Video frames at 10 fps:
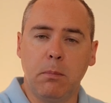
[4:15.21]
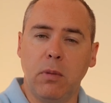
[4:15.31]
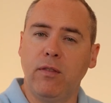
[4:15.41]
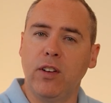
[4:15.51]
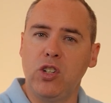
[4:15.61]

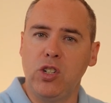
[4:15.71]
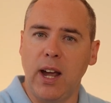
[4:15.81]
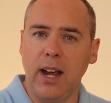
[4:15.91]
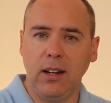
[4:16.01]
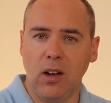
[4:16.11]
But for
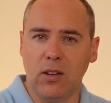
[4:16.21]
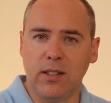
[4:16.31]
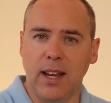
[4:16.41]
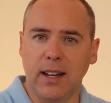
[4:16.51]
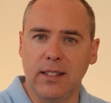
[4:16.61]
shared
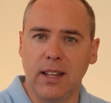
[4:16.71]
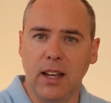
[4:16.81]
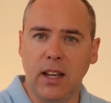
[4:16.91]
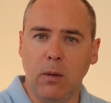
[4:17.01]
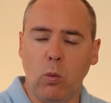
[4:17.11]
content,
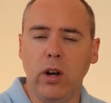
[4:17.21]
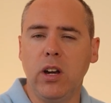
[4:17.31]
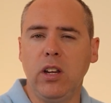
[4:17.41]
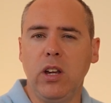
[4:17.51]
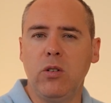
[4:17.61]
why
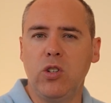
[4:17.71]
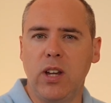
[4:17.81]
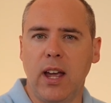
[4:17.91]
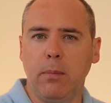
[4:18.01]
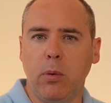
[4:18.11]
not use
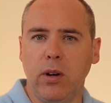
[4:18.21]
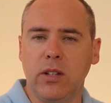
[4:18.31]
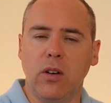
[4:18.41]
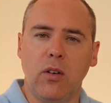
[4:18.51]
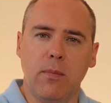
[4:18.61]

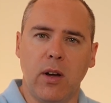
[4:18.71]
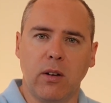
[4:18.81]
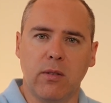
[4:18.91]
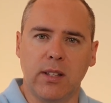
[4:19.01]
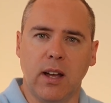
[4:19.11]
SharePoint or
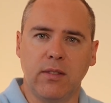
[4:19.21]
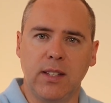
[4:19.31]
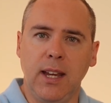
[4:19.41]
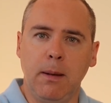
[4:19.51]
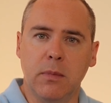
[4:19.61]
Microsoft
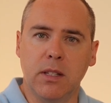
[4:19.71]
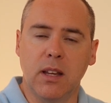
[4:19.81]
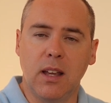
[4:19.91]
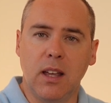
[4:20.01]
Teams?